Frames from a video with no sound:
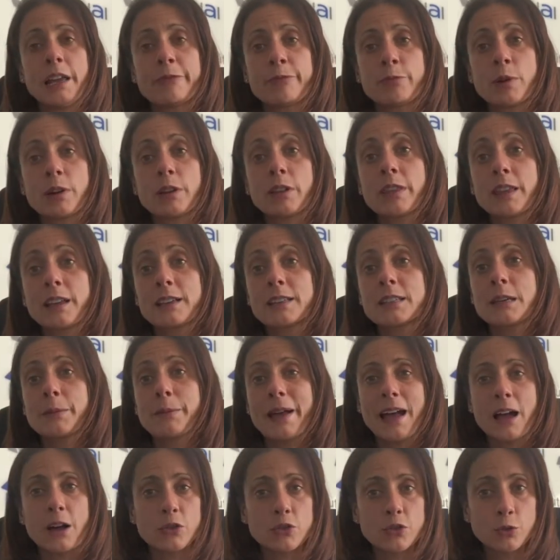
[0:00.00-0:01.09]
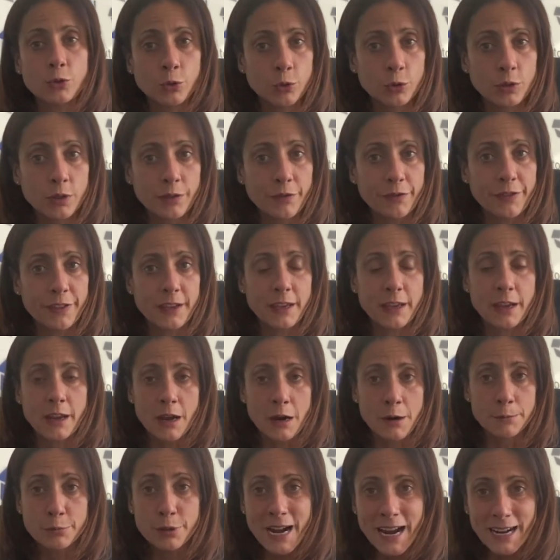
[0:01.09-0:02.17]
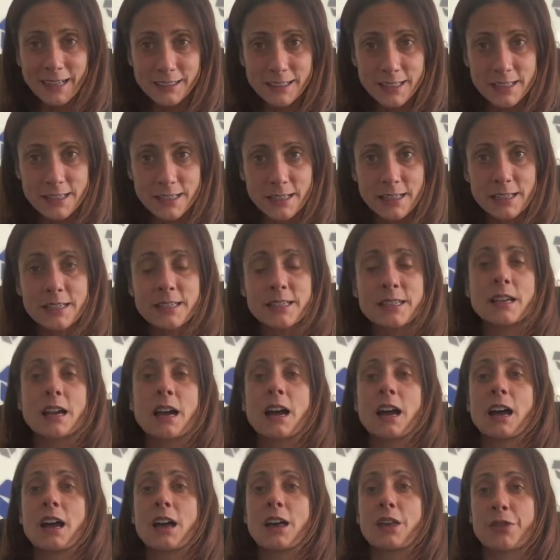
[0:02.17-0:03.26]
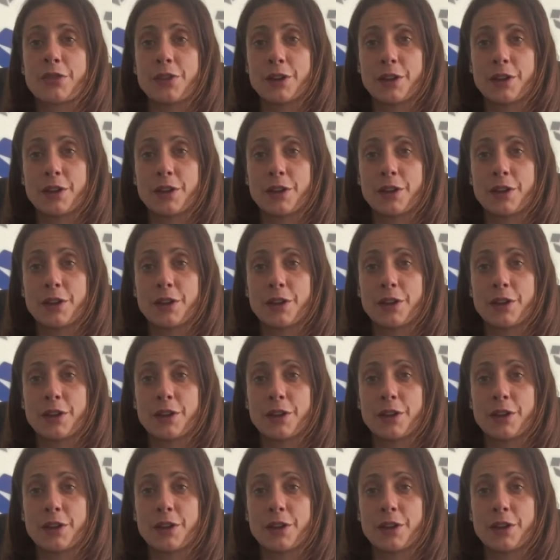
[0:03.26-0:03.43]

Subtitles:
If one thinks about all of the practices